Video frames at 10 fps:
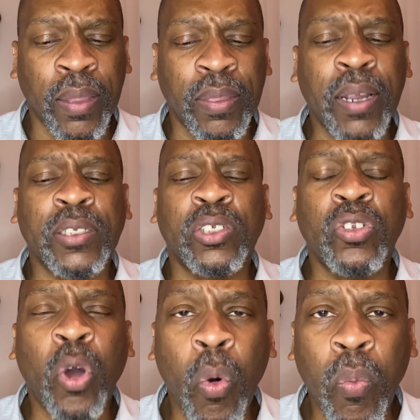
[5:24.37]
there's
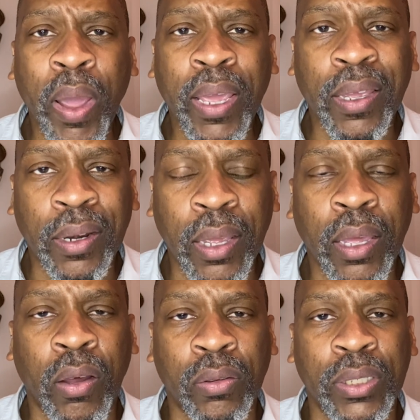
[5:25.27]
no way in
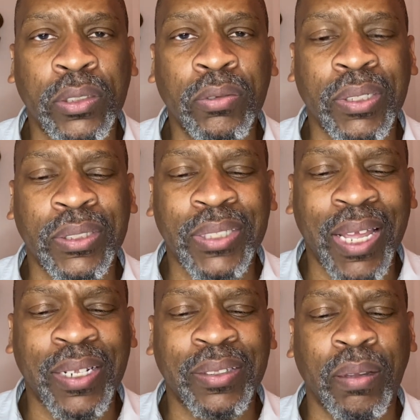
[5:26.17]
hell that you can say
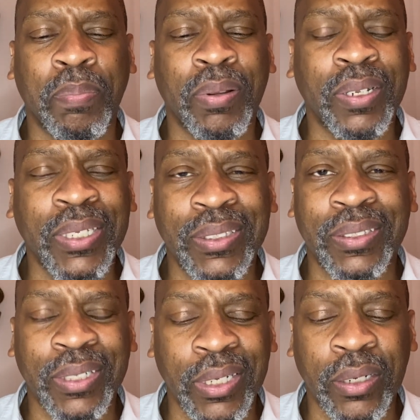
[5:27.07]
that the police
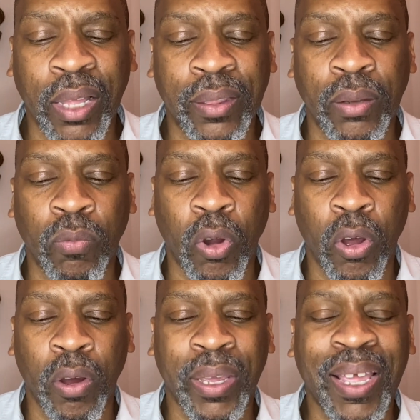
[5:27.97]
did nothing
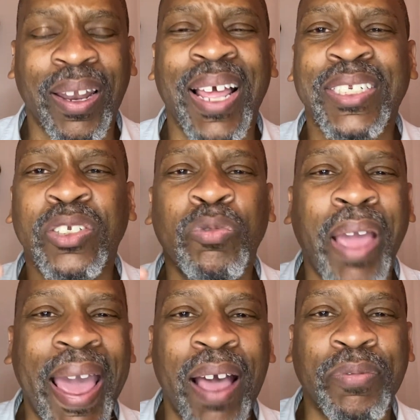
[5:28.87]
wrong unless you
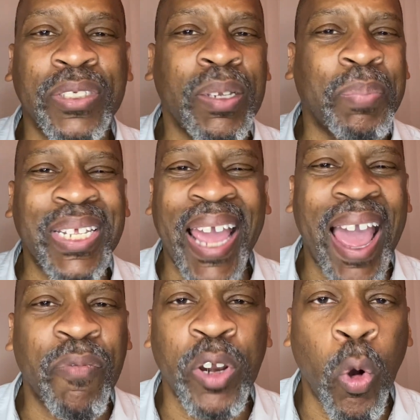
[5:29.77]
have simply
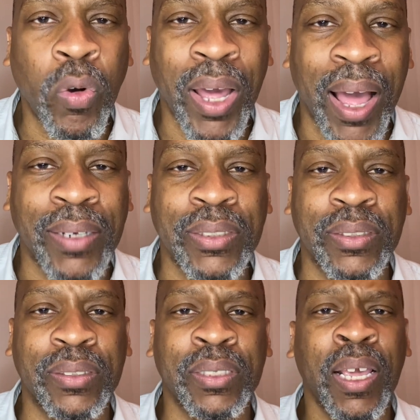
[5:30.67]
have no
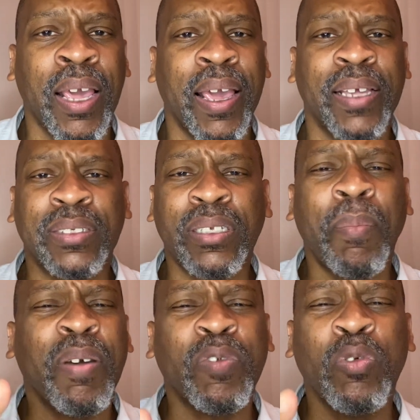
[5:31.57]
conscience. And
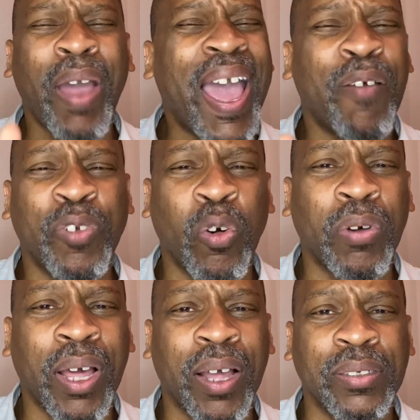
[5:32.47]
some of you have no
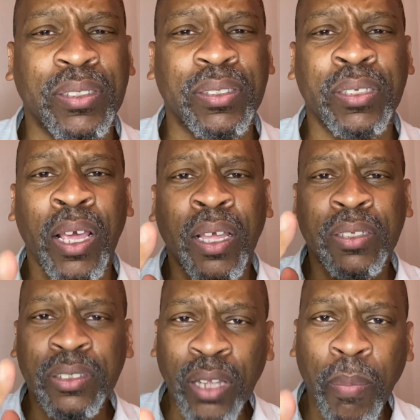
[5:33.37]
conscience.
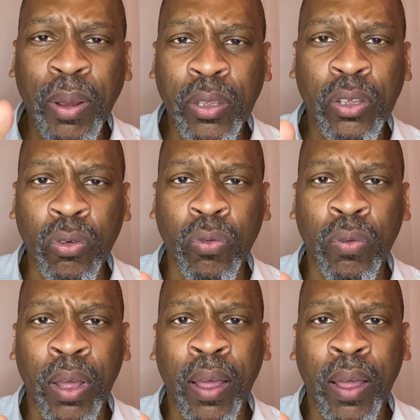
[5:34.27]
Some of you